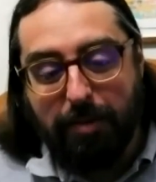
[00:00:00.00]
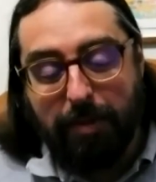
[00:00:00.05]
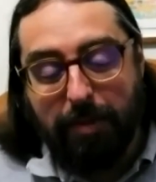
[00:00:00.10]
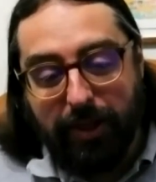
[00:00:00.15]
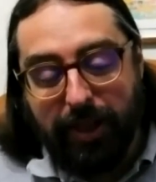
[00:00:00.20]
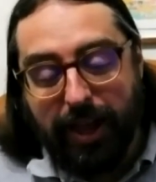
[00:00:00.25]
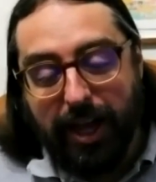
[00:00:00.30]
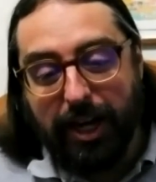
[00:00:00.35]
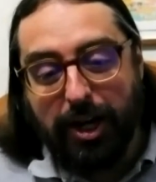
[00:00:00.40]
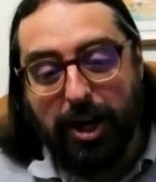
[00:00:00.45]

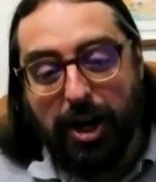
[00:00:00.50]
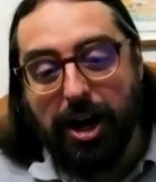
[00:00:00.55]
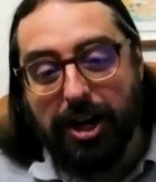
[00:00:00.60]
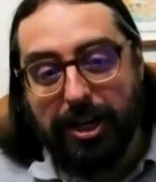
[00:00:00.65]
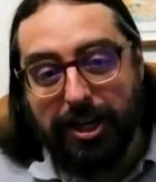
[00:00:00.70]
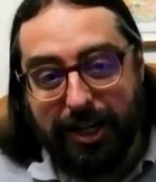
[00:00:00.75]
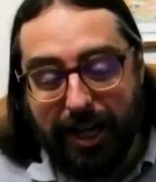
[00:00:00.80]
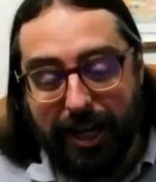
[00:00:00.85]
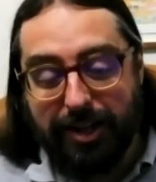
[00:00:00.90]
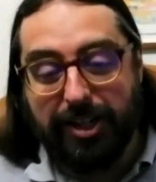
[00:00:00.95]
but that
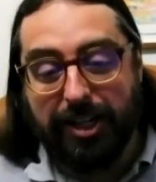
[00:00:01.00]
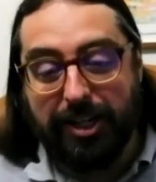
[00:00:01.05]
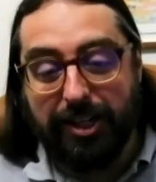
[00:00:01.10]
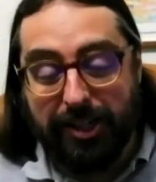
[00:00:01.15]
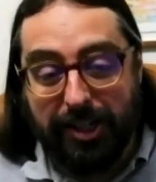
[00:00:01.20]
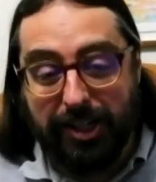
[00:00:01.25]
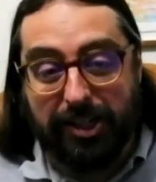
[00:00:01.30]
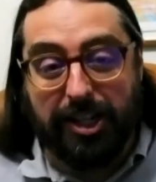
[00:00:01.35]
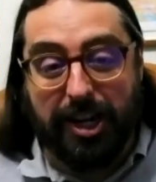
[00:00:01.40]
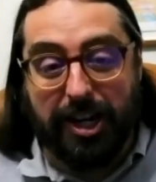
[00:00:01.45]
God does
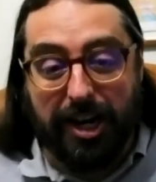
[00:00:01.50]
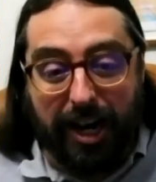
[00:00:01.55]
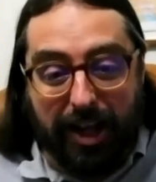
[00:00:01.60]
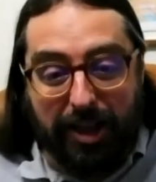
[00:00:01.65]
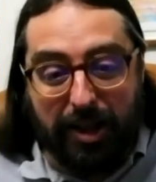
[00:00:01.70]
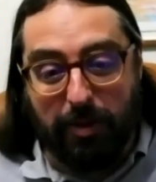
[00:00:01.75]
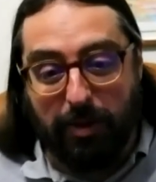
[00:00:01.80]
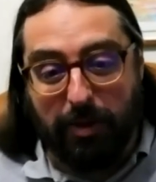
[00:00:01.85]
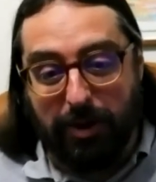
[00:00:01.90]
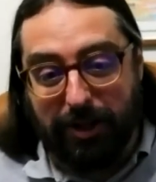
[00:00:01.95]
exist in
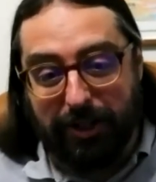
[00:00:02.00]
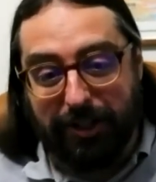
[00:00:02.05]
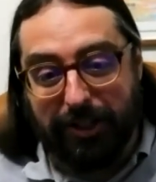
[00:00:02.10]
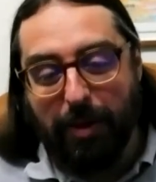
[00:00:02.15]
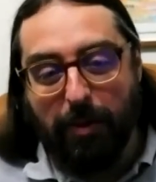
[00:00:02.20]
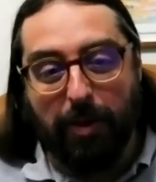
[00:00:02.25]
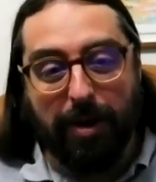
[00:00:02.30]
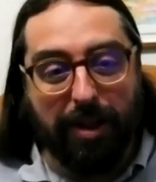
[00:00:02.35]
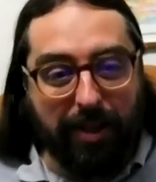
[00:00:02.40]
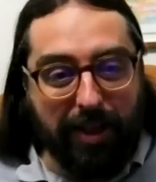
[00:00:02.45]
another world,
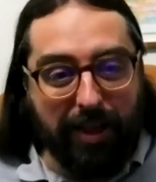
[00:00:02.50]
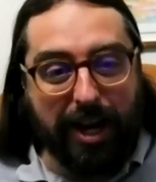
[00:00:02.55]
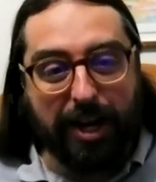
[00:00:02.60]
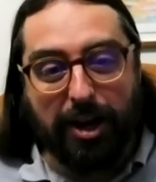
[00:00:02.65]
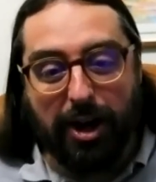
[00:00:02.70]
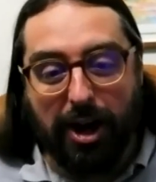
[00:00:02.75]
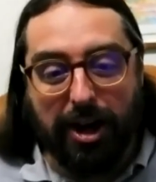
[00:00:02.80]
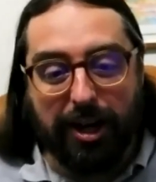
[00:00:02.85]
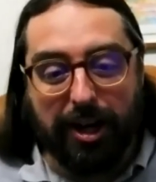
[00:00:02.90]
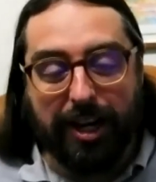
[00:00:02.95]
whether that
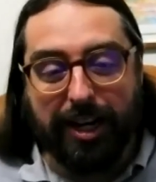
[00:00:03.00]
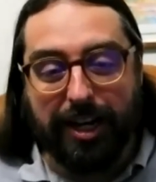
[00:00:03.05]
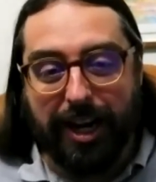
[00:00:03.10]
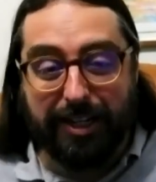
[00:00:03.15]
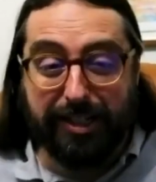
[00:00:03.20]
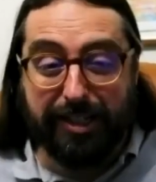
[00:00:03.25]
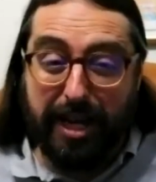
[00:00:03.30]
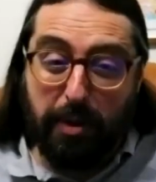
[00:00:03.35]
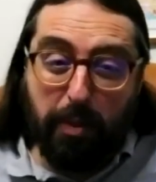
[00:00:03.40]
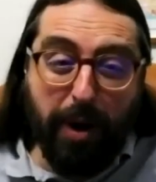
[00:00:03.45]
God can
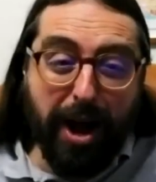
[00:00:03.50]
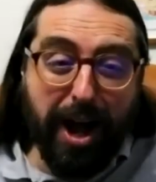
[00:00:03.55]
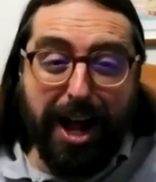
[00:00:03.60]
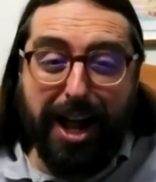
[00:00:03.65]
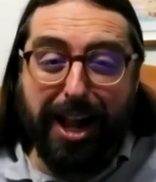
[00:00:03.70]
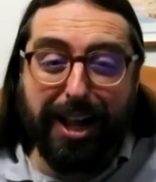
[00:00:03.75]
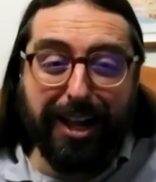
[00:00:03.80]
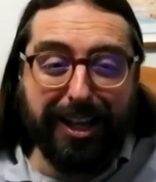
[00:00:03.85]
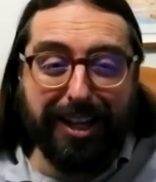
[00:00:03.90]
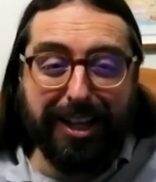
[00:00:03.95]
say,
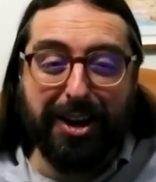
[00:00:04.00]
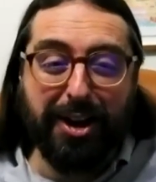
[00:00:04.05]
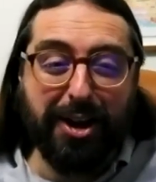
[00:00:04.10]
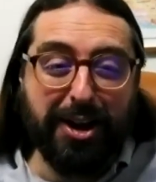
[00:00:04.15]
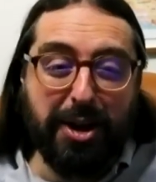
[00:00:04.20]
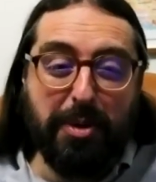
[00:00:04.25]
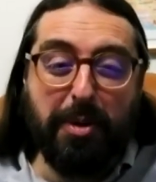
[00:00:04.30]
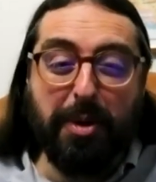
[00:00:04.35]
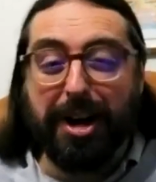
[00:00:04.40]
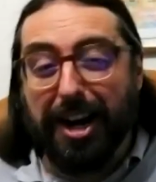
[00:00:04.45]
well, you know,
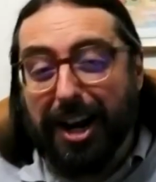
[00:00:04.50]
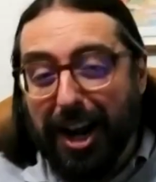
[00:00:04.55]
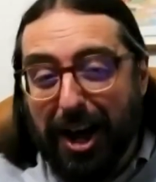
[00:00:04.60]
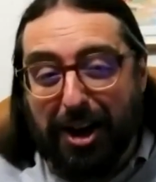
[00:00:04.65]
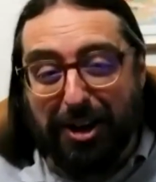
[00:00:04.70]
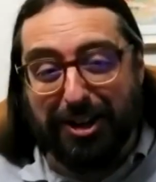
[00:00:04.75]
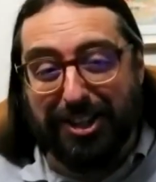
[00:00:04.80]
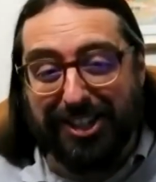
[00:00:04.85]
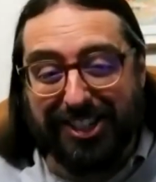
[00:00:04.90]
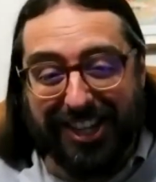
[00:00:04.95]
you were
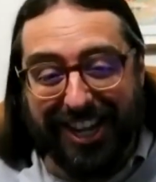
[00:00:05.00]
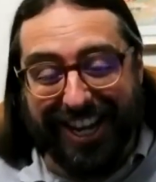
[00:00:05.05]
close.